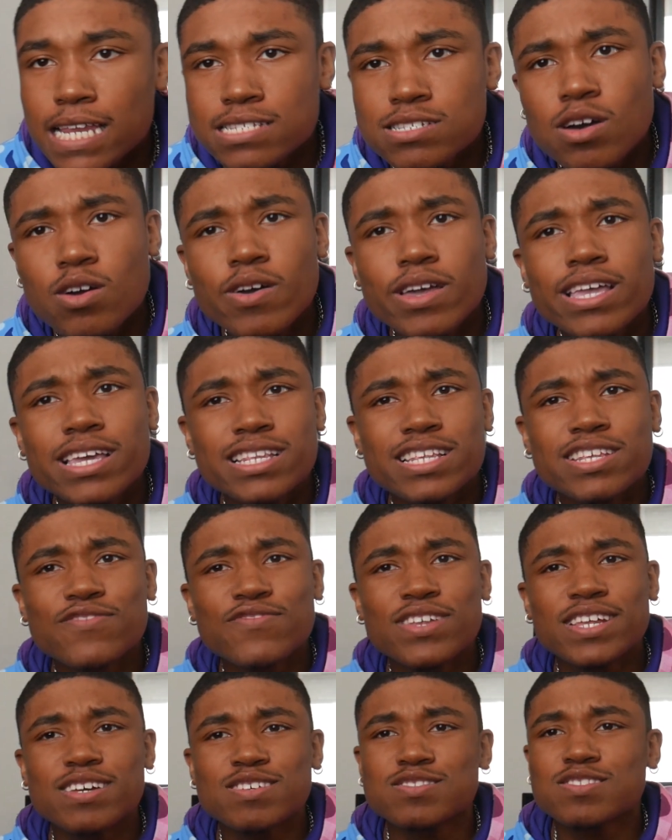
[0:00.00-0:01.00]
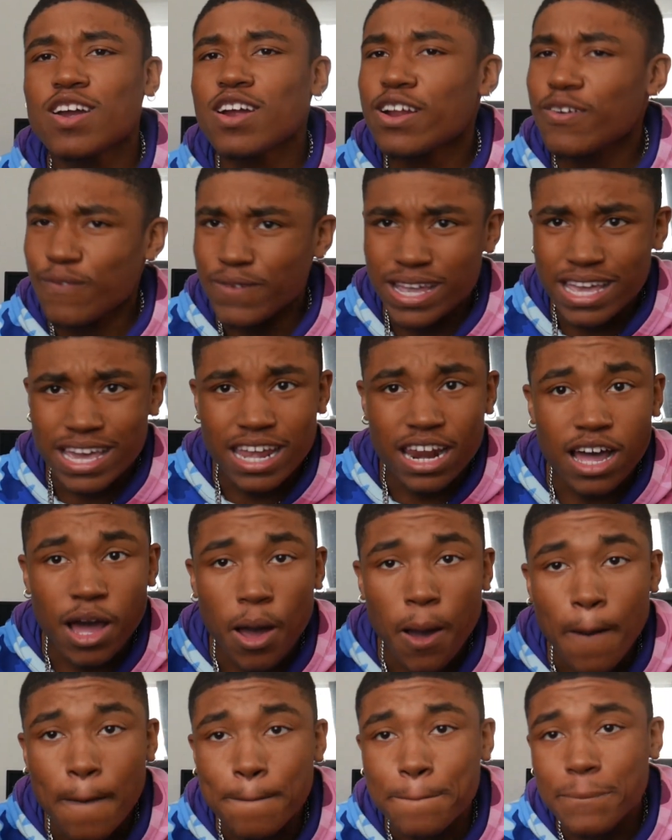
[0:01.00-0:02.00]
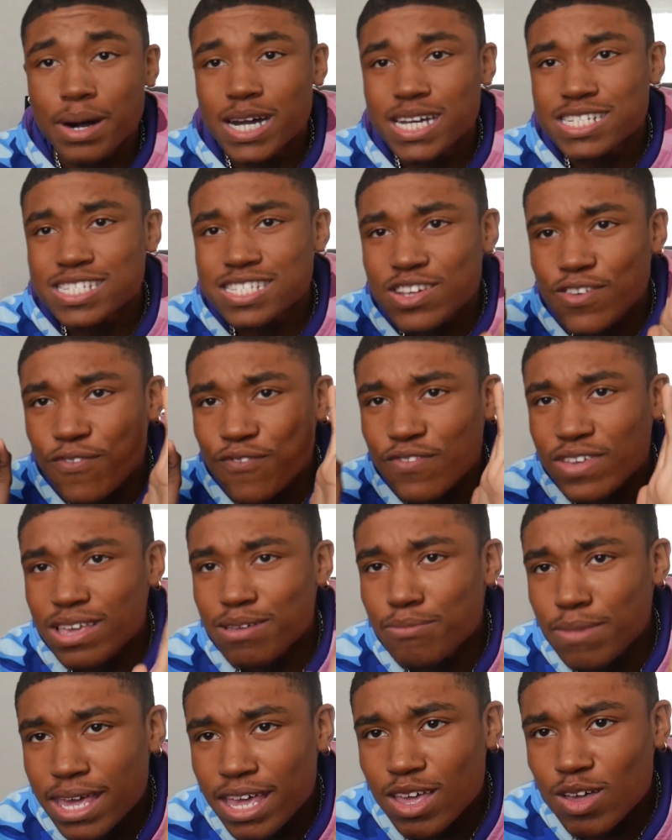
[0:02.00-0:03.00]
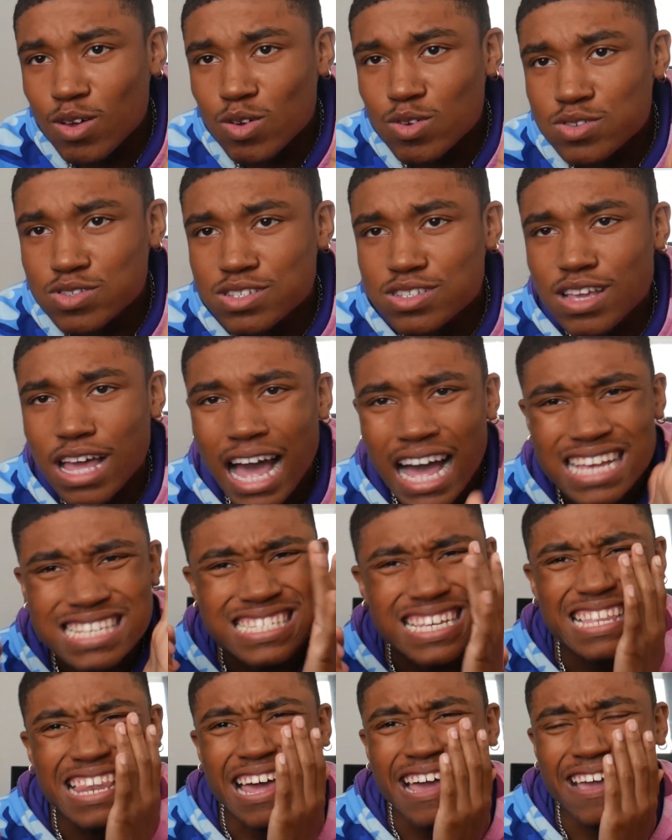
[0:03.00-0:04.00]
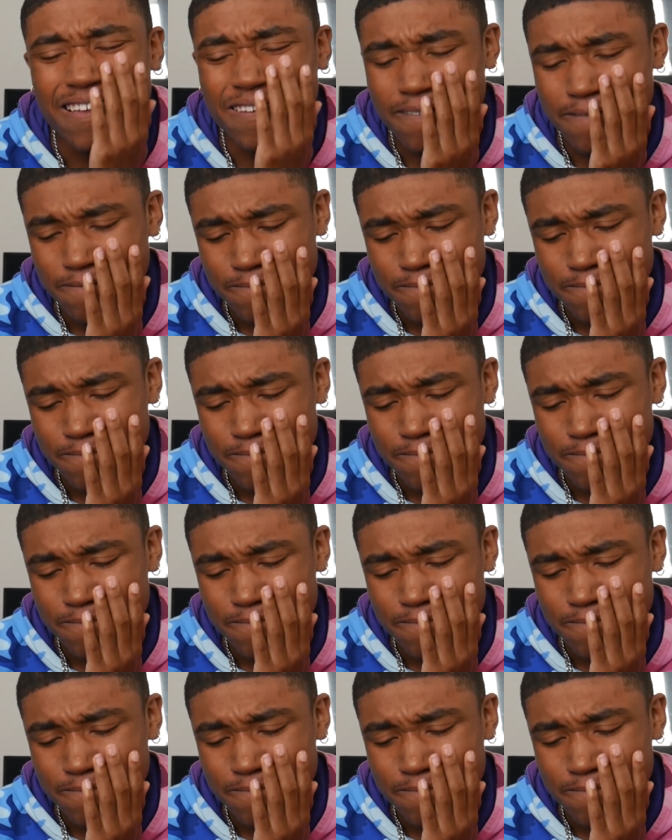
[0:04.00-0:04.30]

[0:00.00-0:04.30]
let's go ahead and get this video started. We got a, a bunch of females. I say like